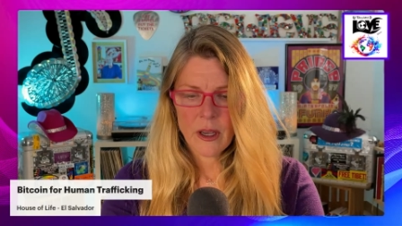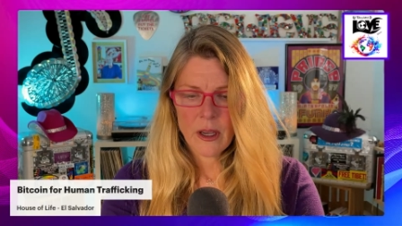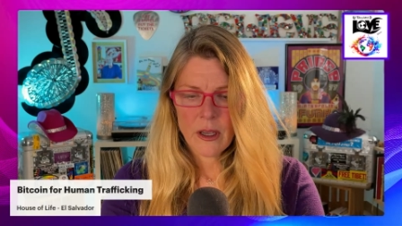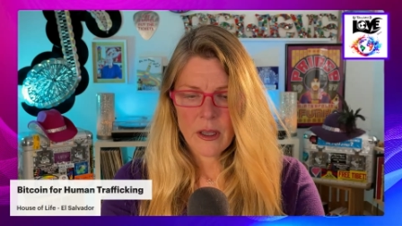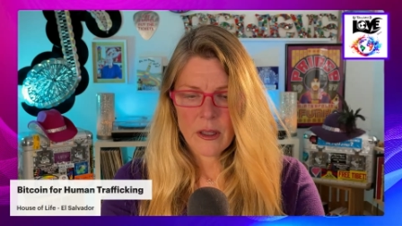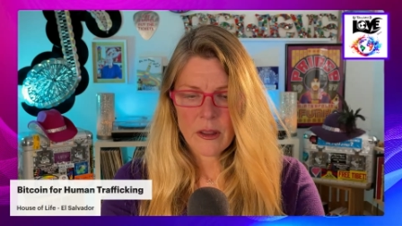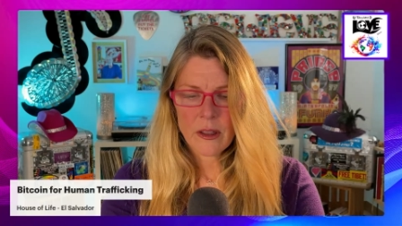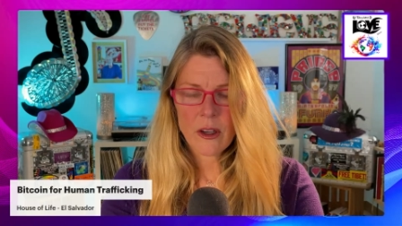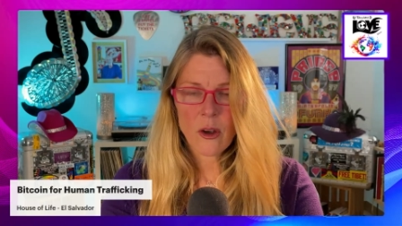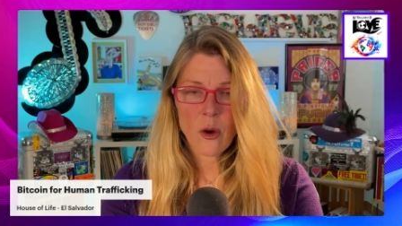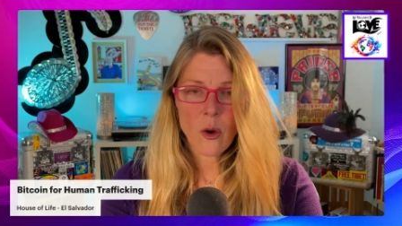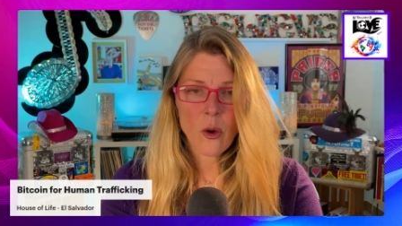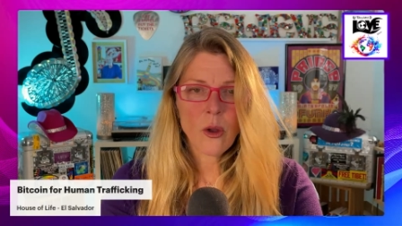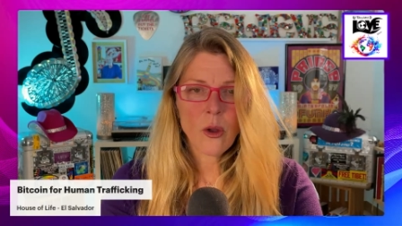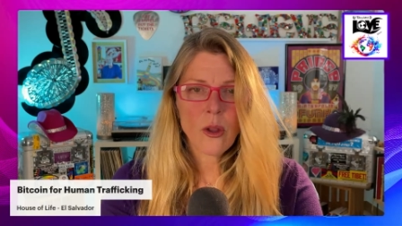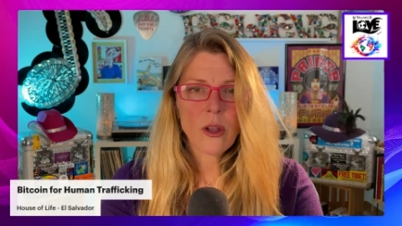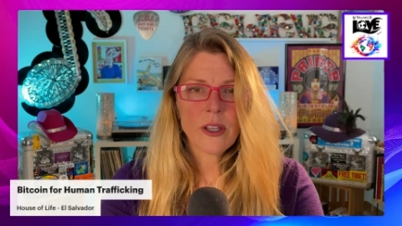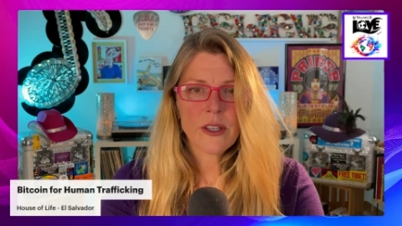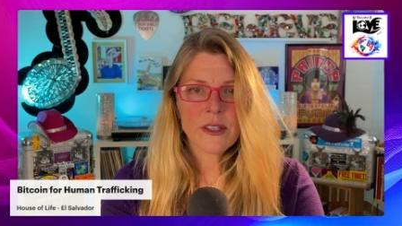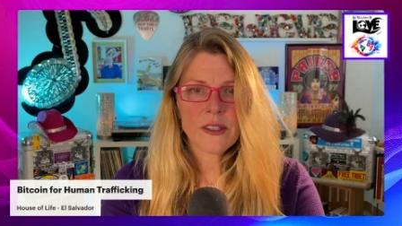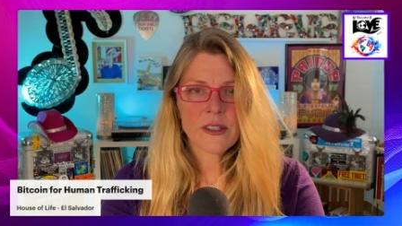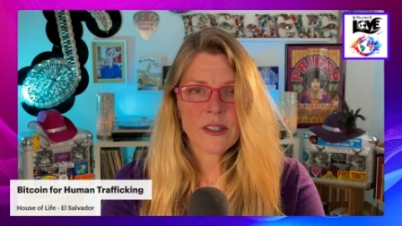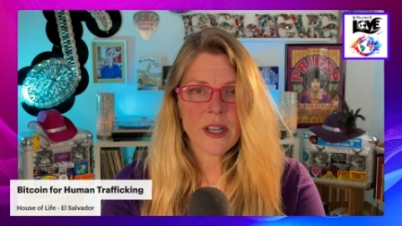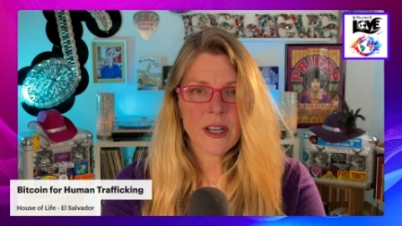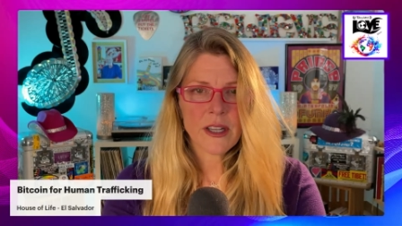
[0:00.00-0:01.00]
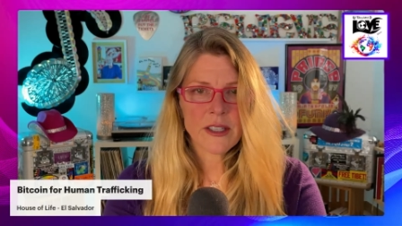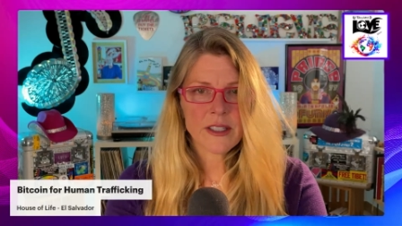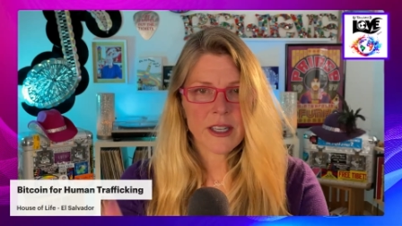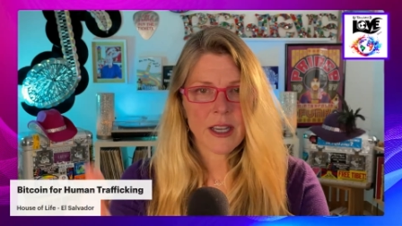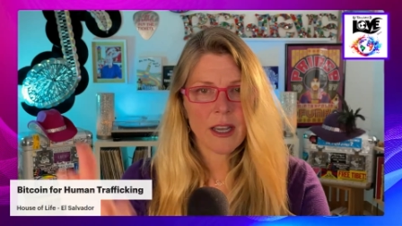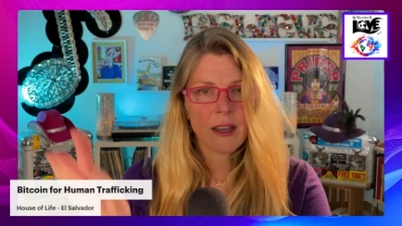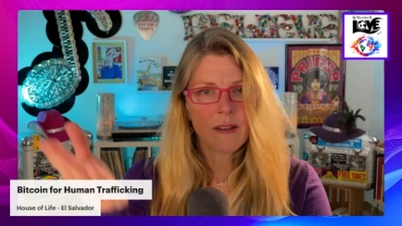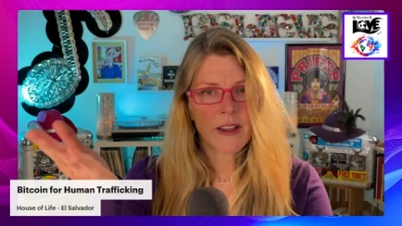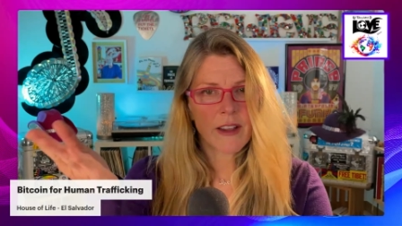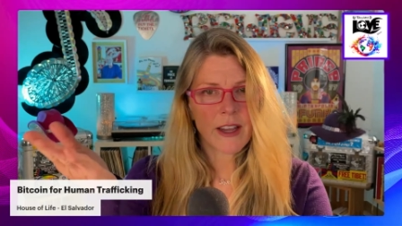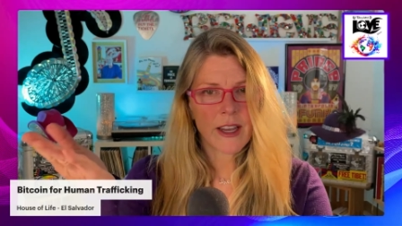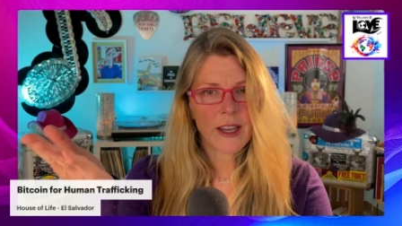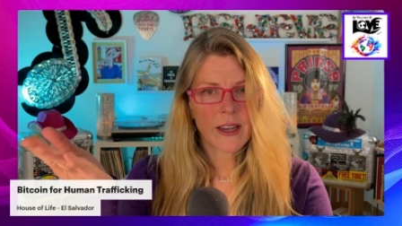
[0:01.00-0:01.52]
The goal is not to
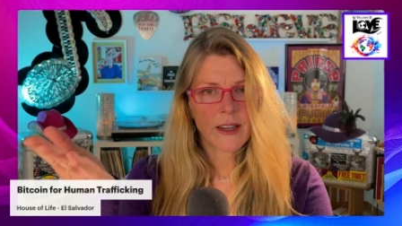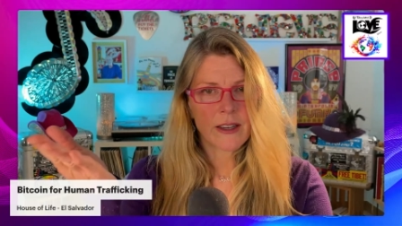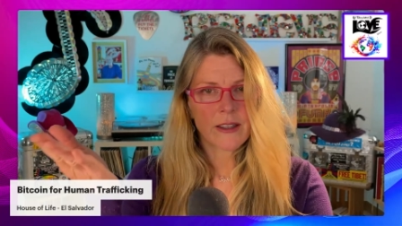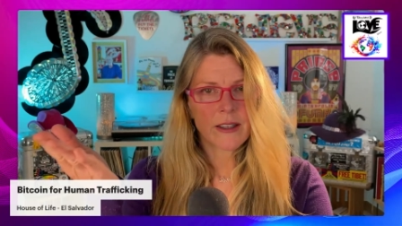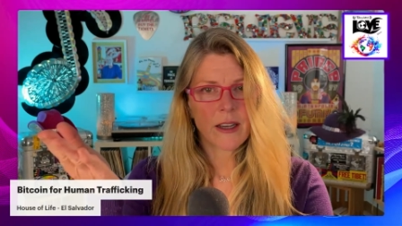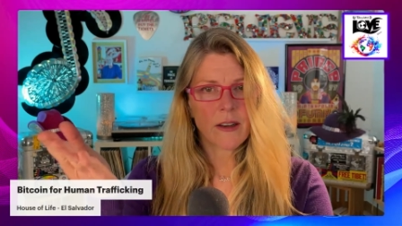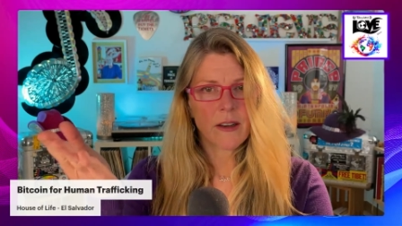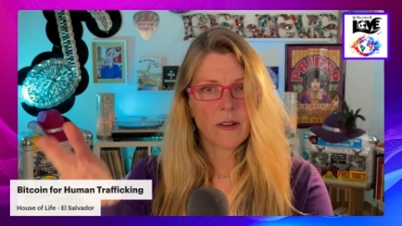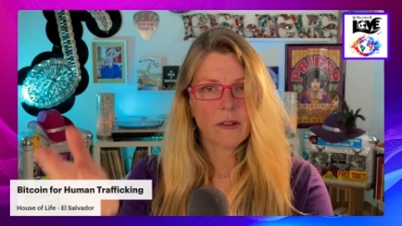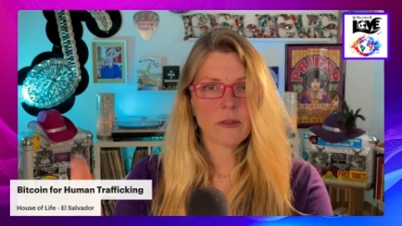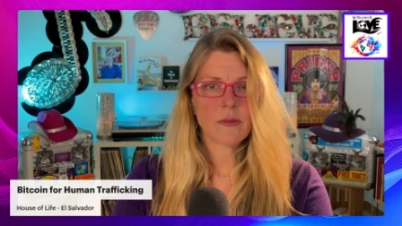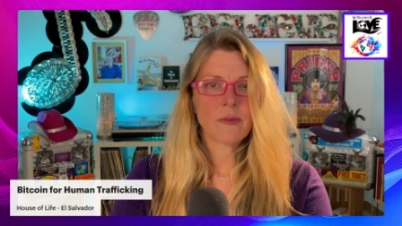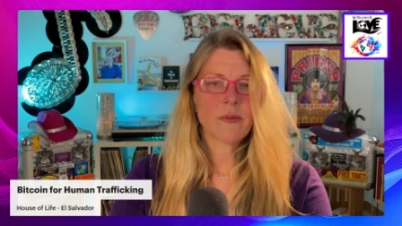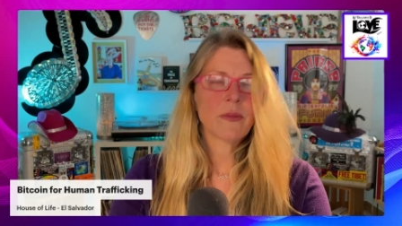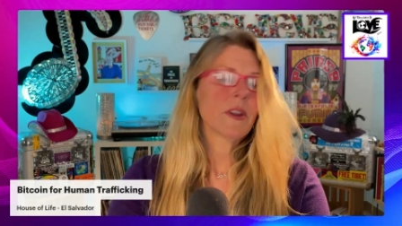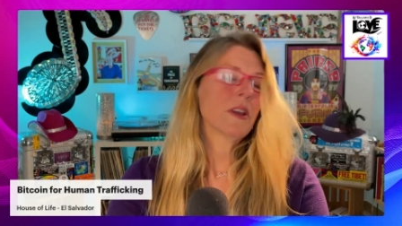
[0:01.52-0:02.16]
have a handout.